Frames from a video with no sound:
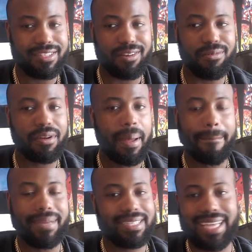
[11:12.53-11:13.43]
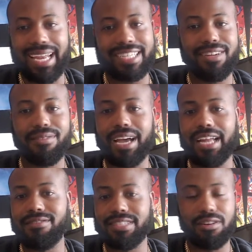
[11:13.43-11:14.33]
So it's like there's no
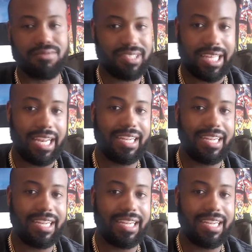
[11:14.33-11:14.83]
continuity, no set.